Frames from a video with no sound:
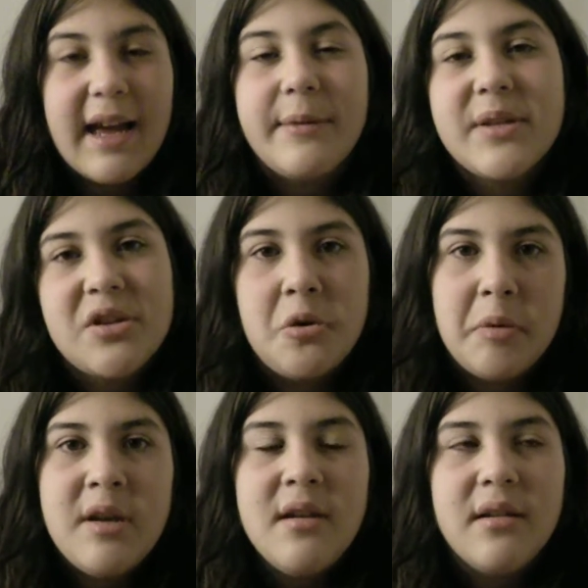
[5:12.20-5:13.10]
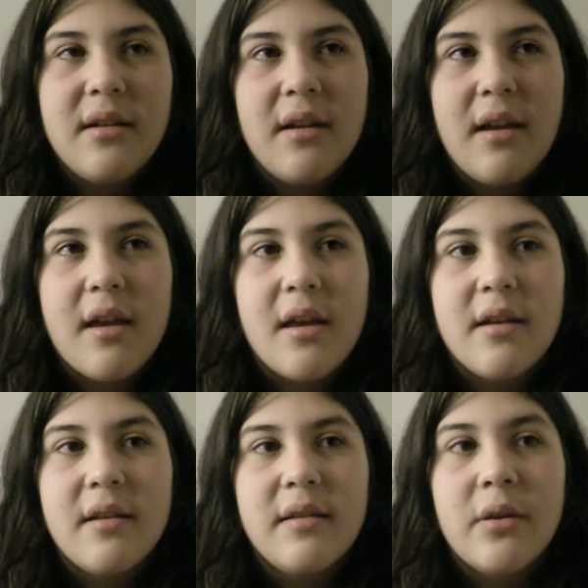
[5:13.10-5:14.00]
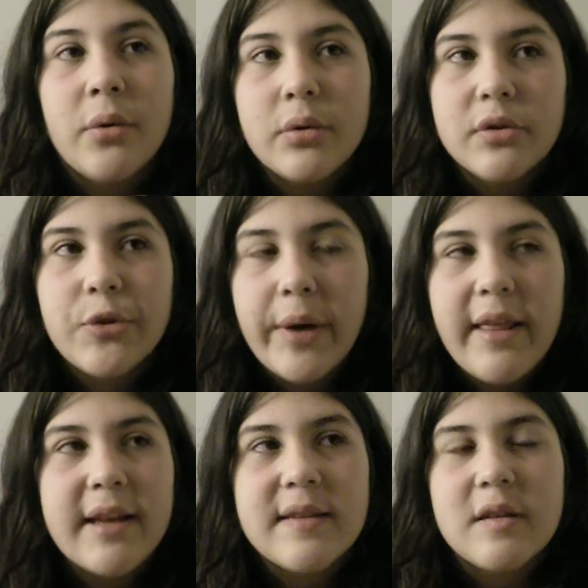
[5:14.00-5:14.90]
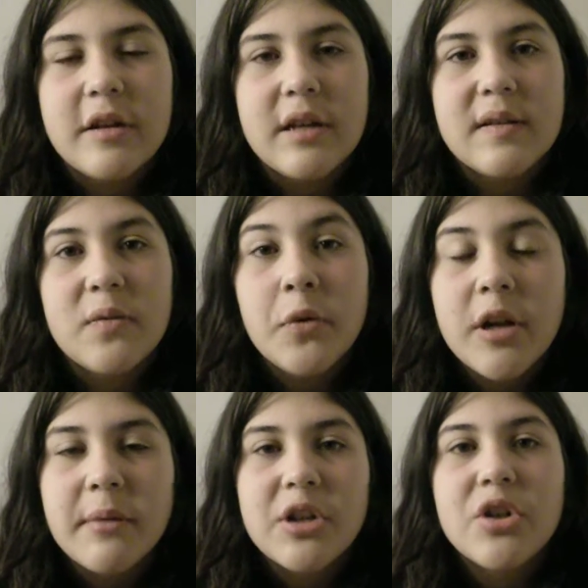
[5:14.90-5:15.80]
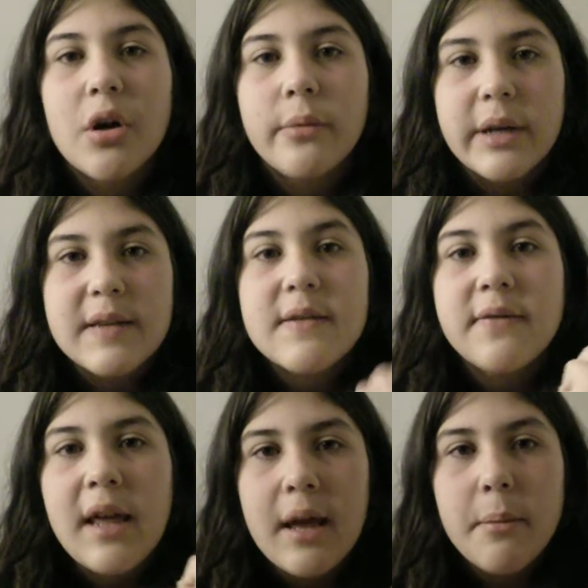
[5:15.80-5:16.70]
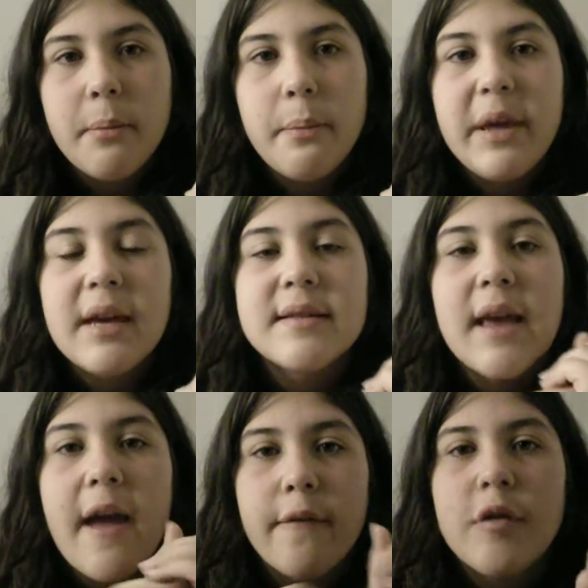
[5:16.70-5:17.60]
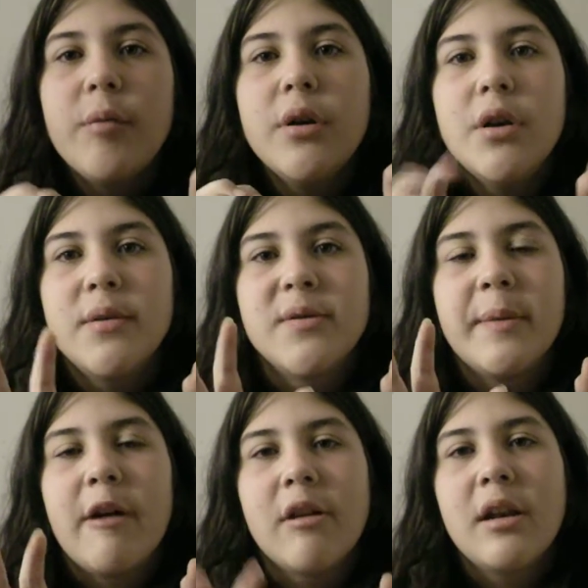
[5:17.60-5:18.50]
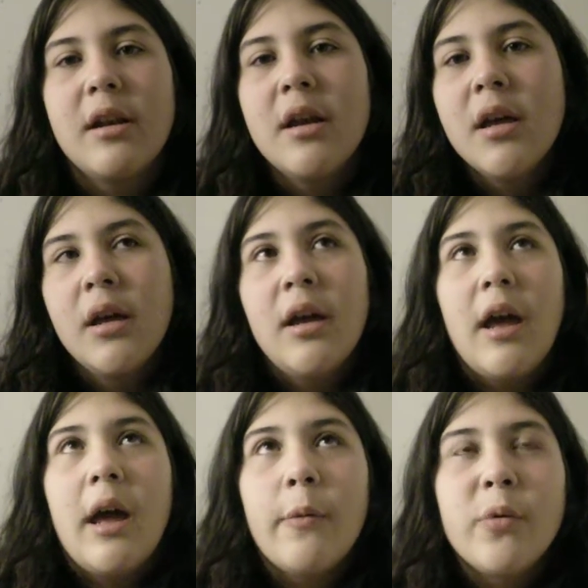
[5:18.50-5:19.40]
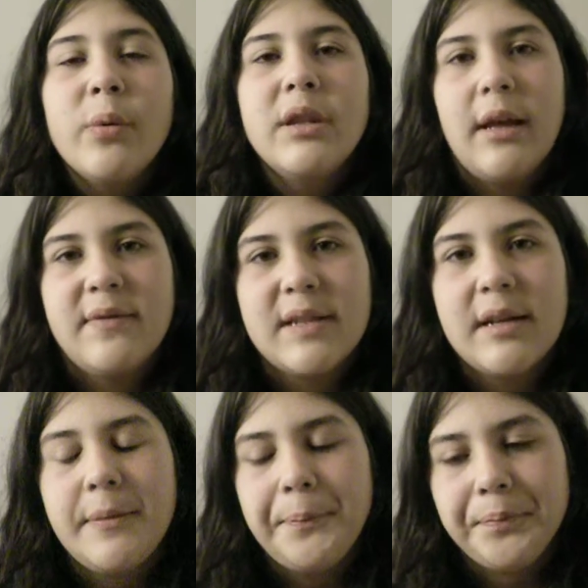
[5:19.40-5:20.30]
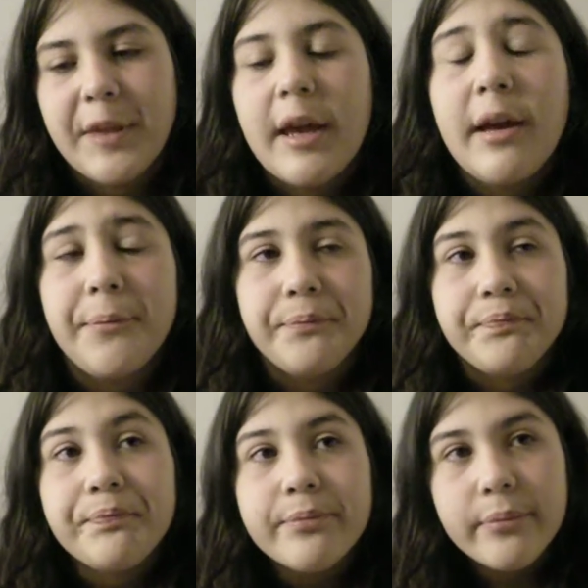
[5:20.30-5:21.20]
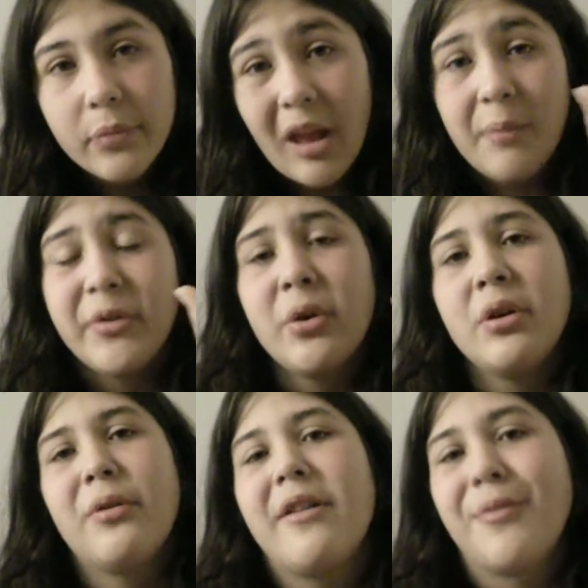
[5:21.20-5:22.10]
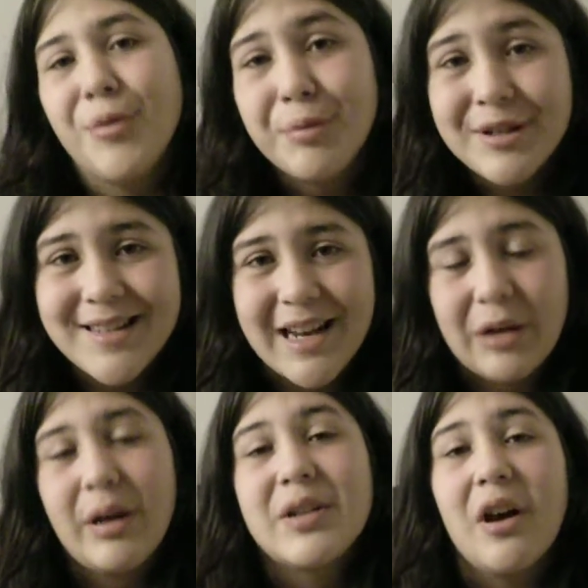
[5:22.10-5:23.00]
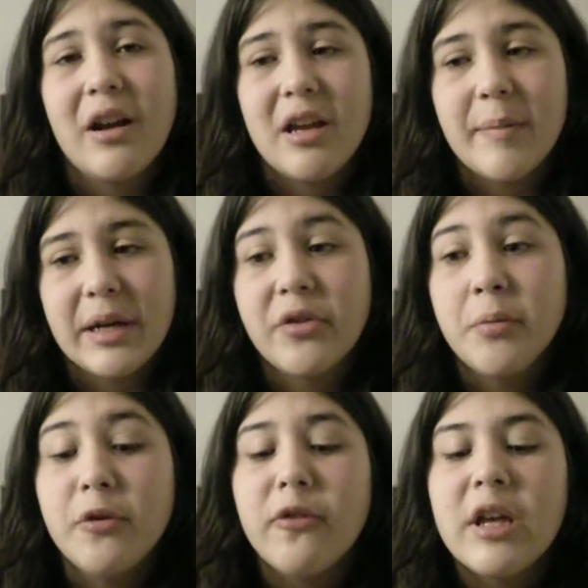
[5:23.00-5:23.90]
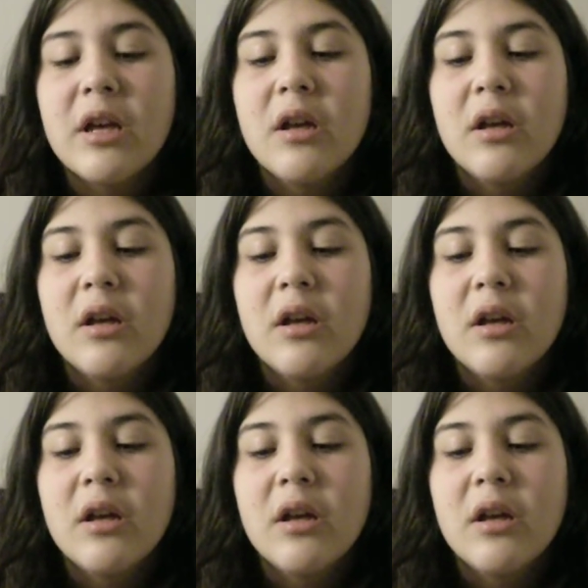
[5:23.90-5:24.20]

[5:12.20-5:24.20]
was stupid, and the whole Twilight series is pretty much a waste of time, because everyone knows about it. Everyone loves it. Okay, I'm scooting away from the books now and talking about the movie,